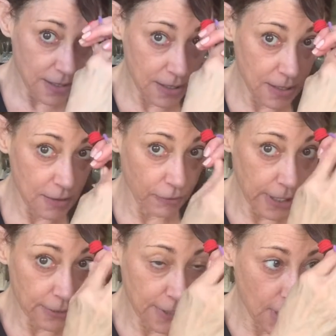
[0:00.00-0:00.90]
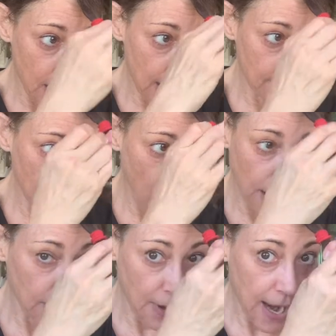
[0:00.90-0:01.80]
is in real time.
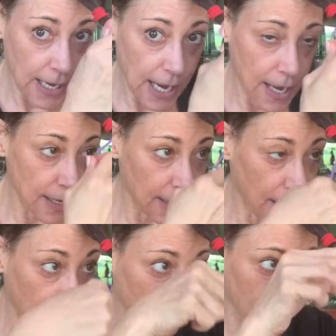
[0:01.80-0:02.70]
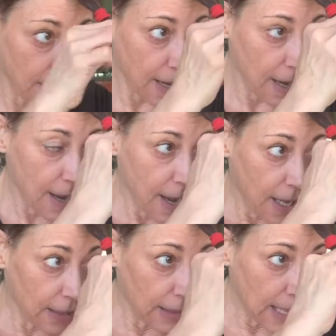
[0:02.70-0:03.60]
I don't know how to edit yet.
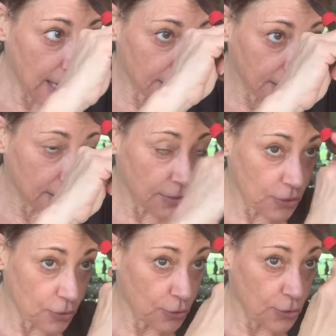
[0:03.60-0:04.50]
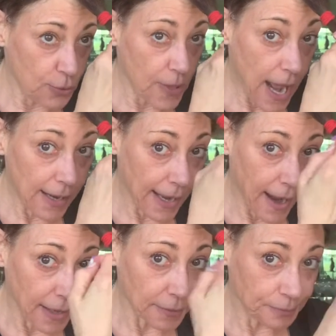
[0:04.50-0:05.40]
Let's do that
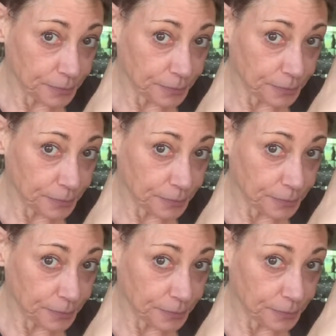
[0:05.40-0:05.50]
again.